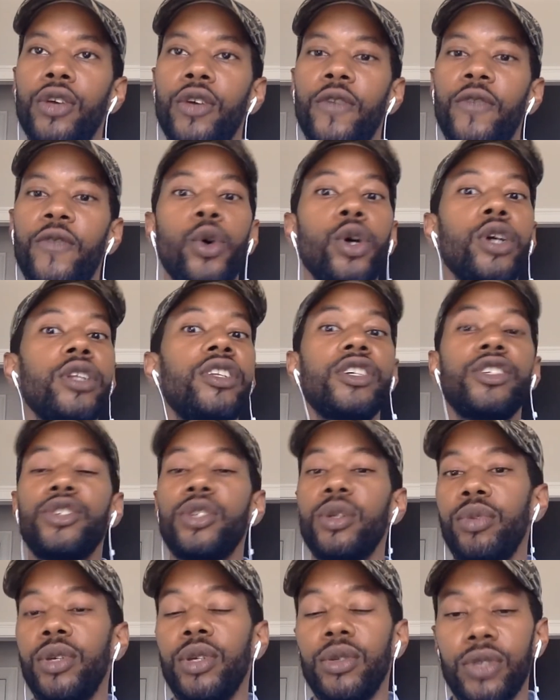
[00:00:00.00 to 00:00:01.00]
for
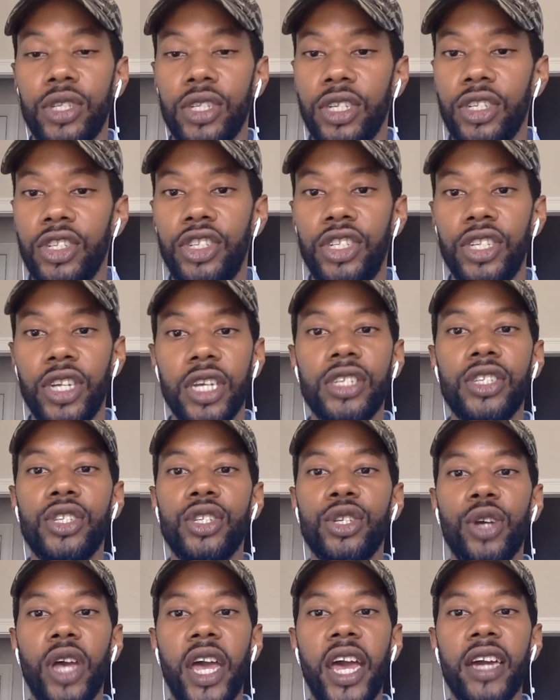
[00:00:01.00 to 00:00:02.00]
distribution, just
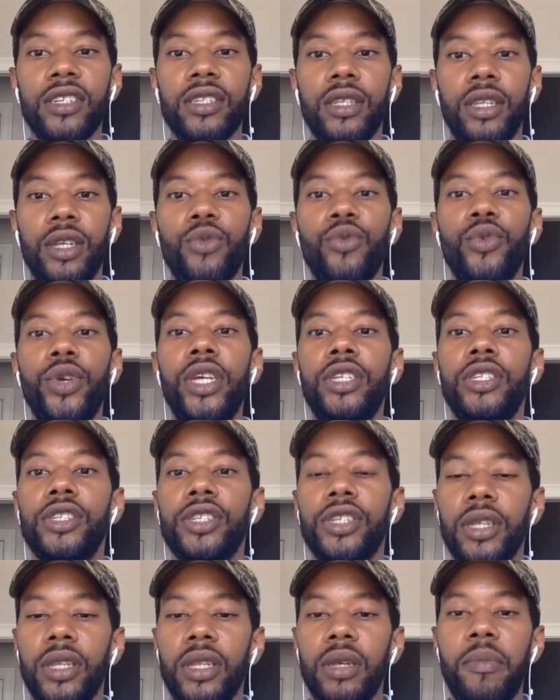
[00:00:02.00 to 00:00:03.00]
to actually
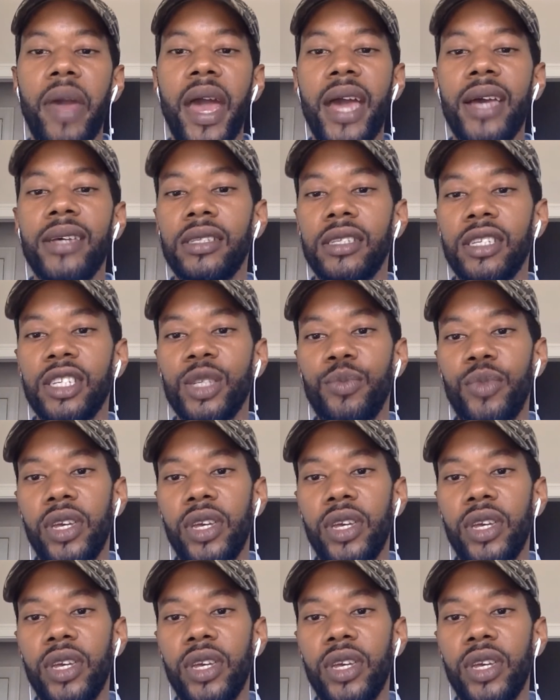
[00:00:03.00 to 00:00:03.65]
reach the masses,